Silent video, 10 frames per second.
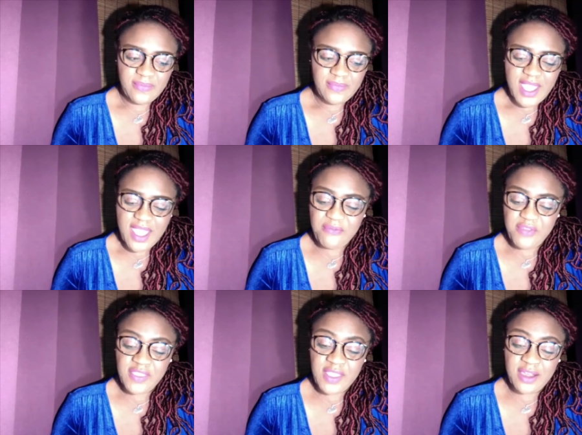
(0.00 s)

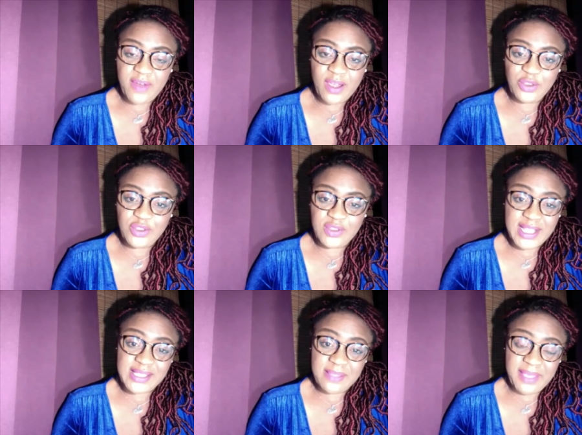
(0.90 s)
everything around you
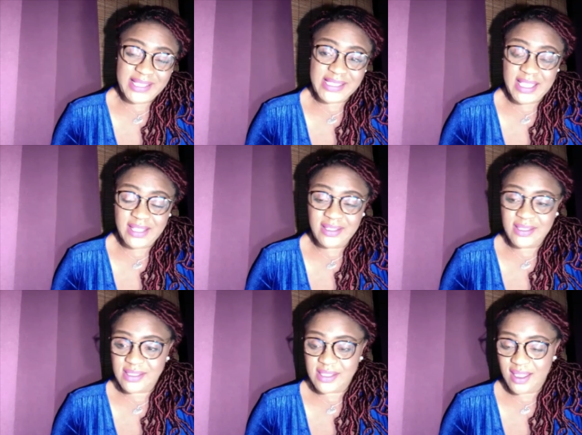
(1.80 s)
doesn't make
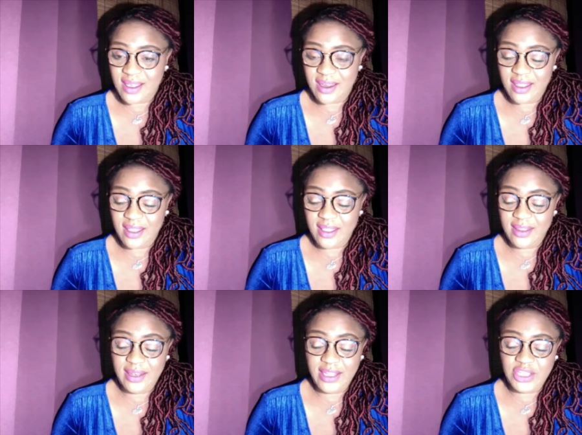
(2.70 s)
sense,
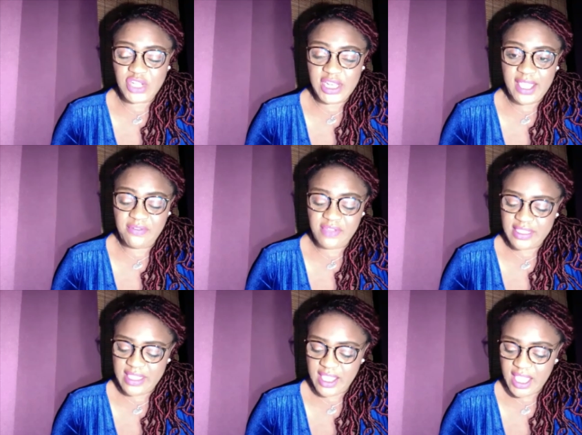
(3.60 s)
literally
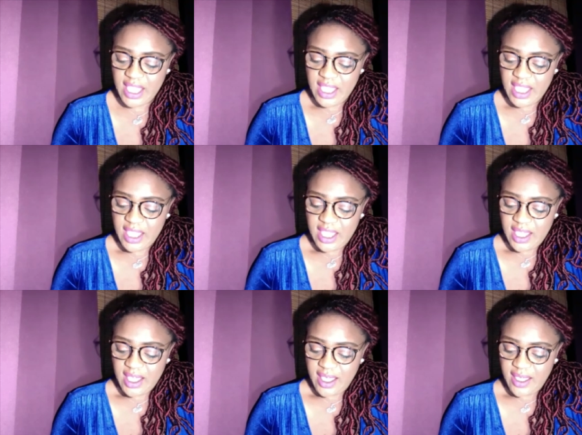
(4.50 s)
everything.
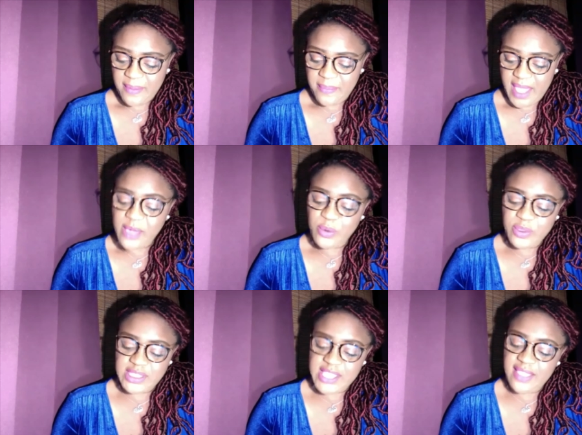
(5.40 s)
I would
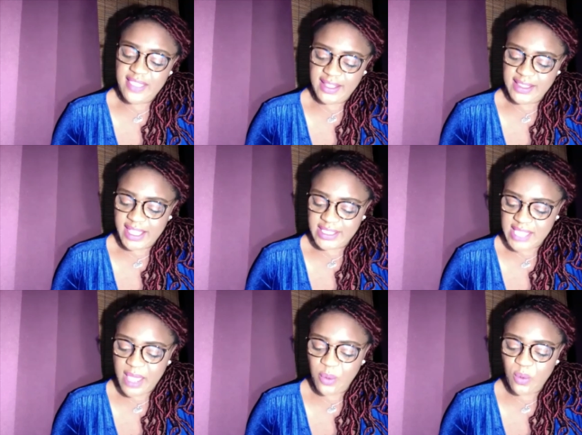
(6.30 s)
say that
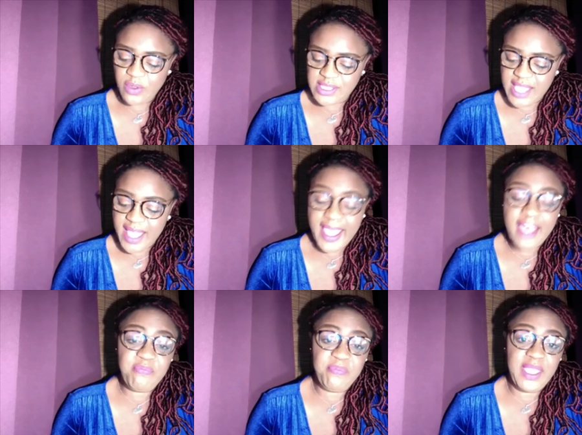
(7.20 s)
I
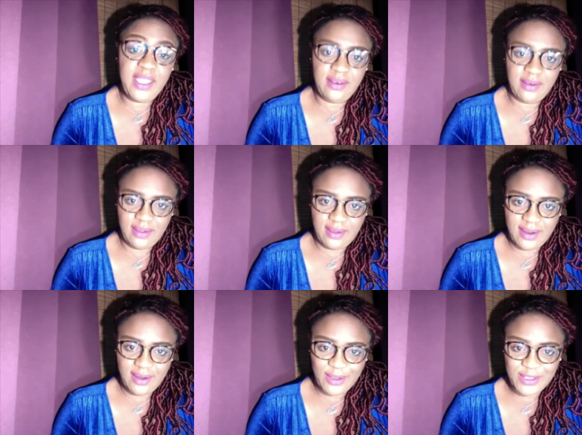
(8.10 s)
have been in
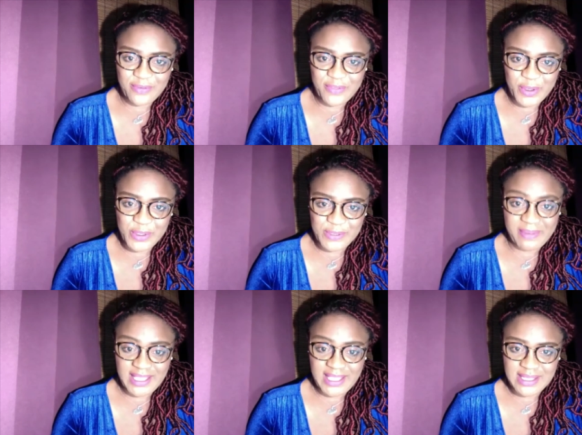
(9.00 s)
a lot of those
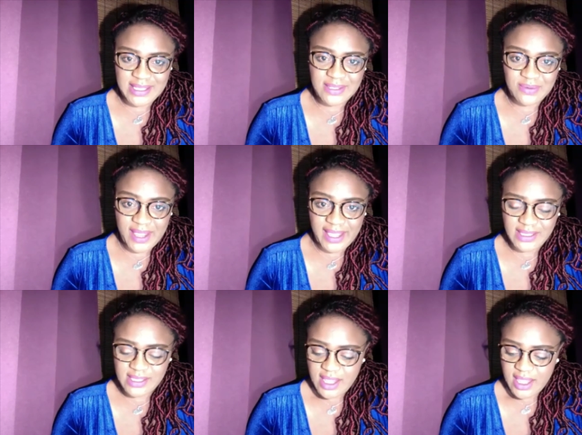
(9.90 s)
places,
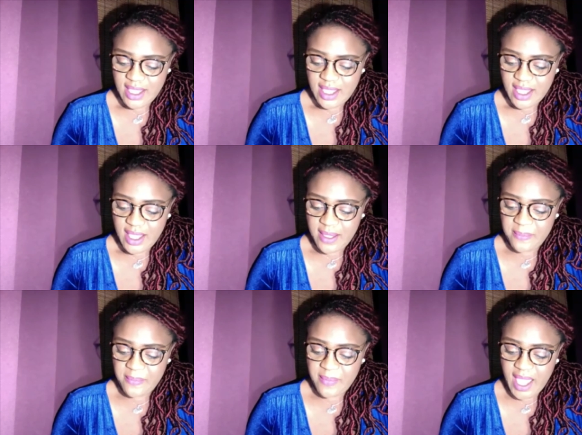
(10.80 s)
right?
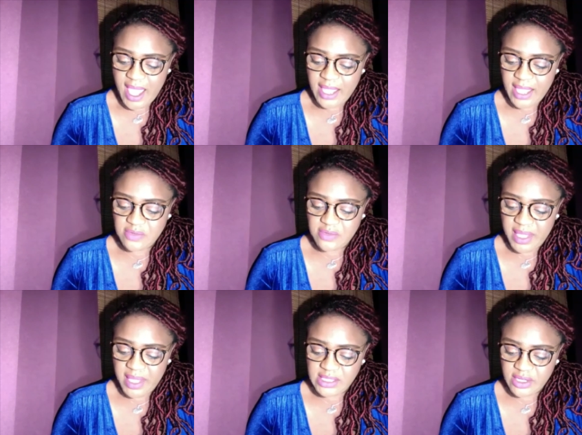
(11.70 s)
And
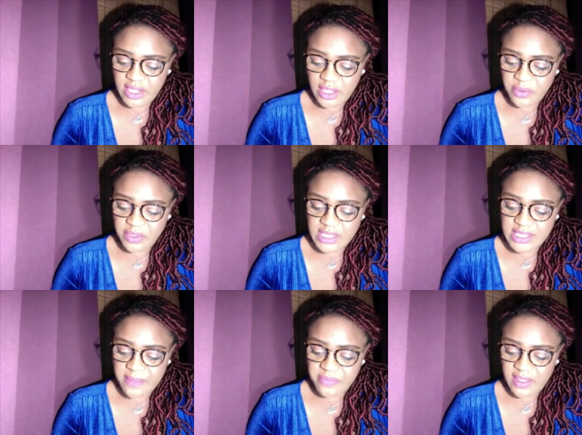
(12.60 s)
mental health is
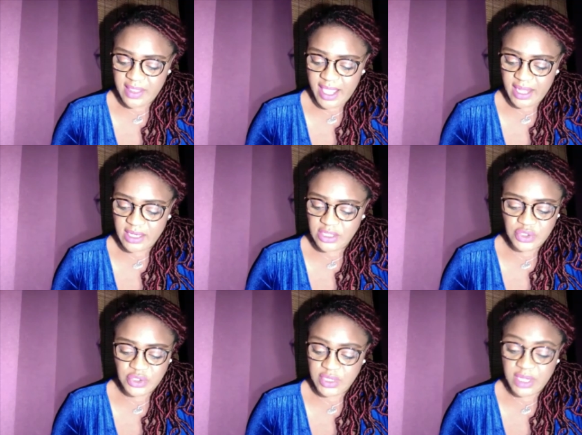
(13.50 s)
something that you
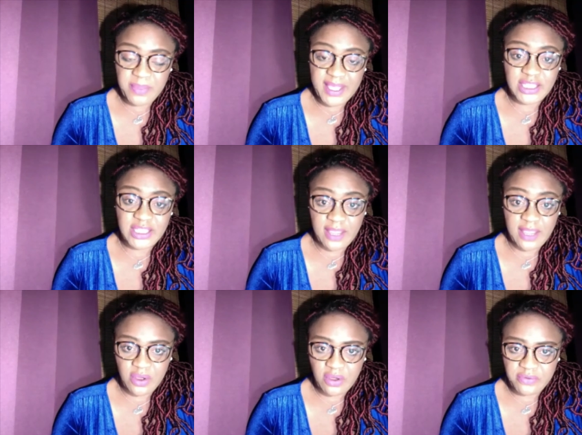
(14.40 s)
shouldn't be
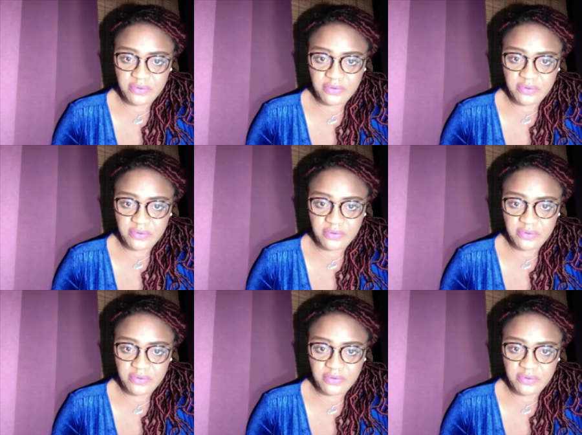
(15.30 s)
ashamed of.